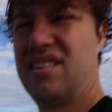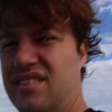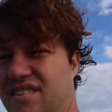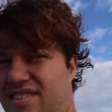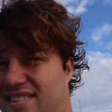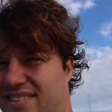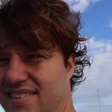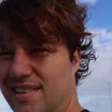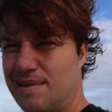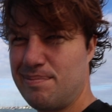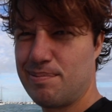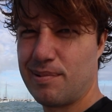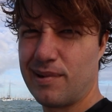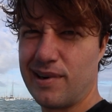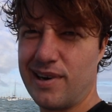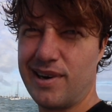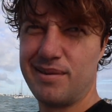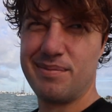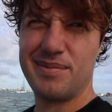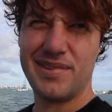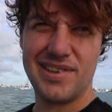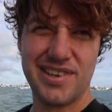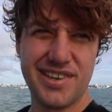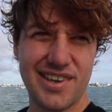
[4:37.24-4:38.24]
The deeper
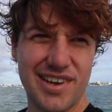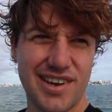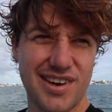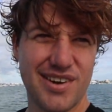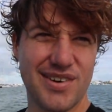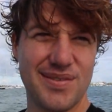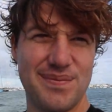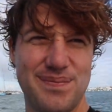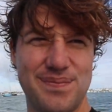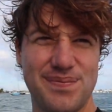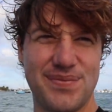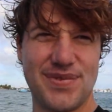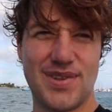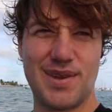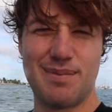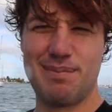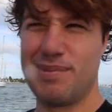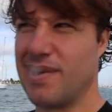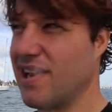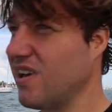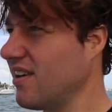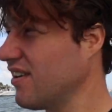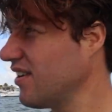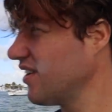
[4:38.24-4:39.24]
in we go, the
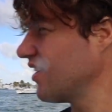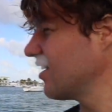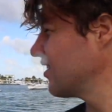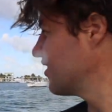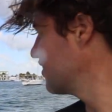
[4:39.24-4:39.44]
better